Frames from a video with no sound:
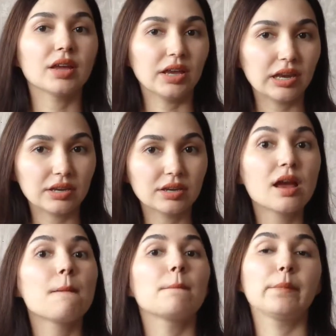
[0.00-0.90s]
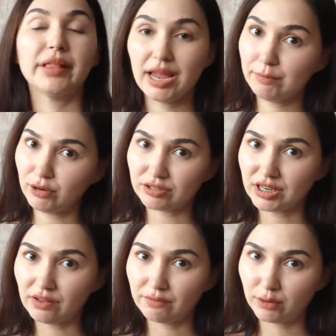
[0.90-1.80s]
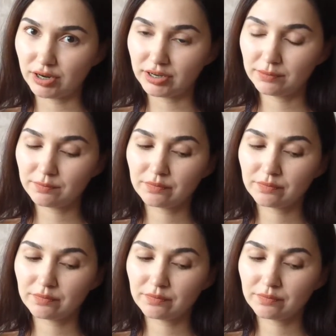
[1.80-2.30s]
eat, blame yourself for it.